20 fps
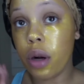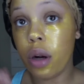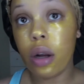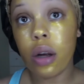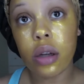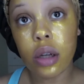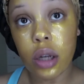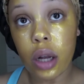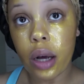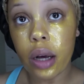
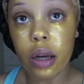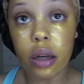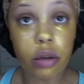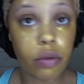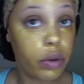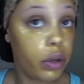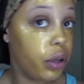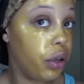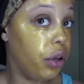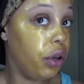looks like. It's
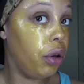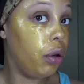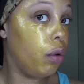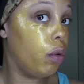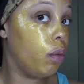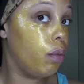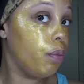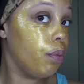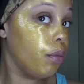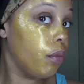really
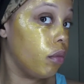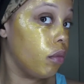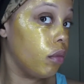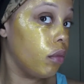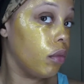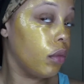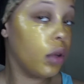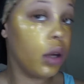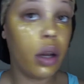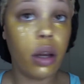cute. I